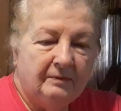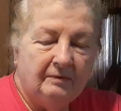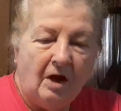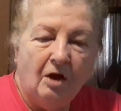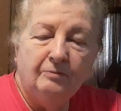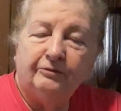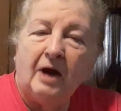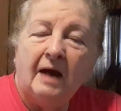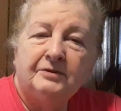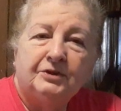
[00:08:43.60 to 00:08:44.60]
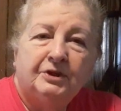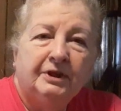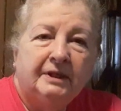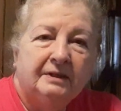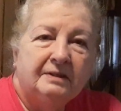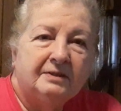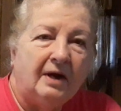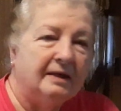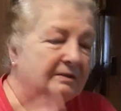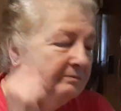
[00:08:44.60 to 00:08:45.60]
home fries are cooking so
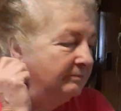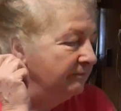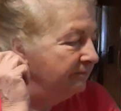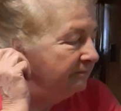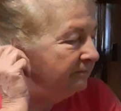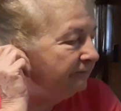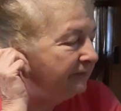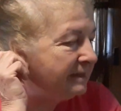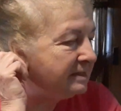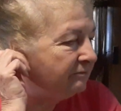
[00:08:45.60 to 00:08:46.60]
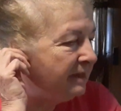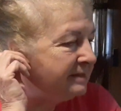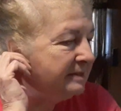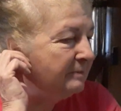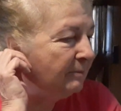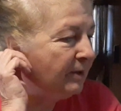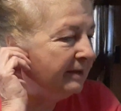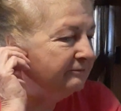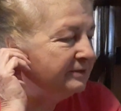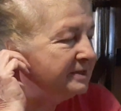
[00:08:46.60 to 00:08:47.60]
I can fix the rest of my
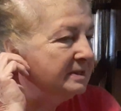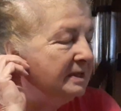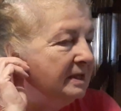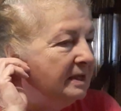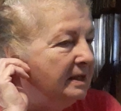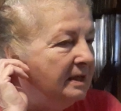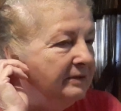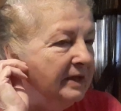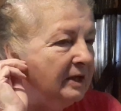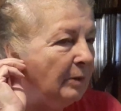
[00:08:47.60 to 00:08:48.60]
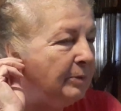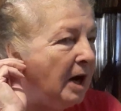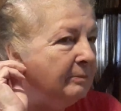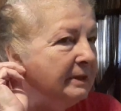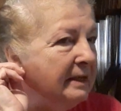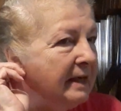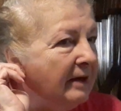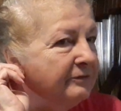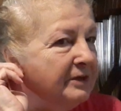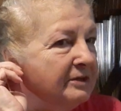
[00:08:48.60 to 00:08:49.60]
breakfast. And then I'll probably get
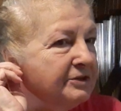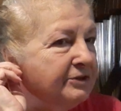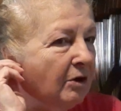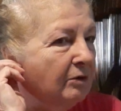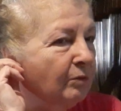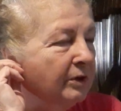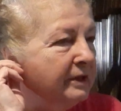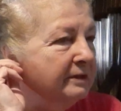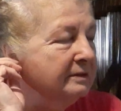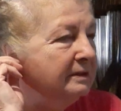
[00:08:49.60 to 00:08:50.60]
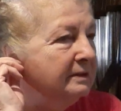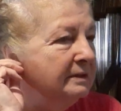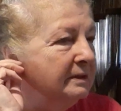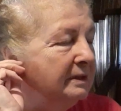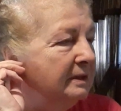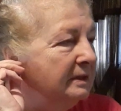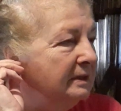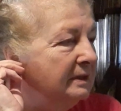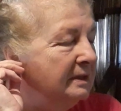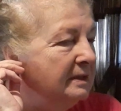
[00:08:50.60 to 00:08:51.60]
out there and start working
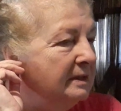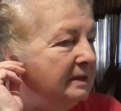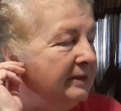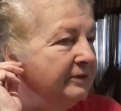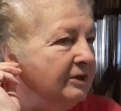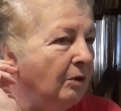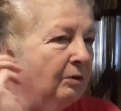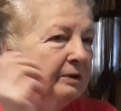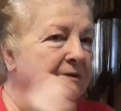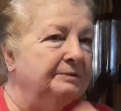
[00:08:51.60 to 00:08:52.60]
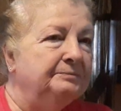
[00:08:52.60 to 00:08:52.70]
in the yard.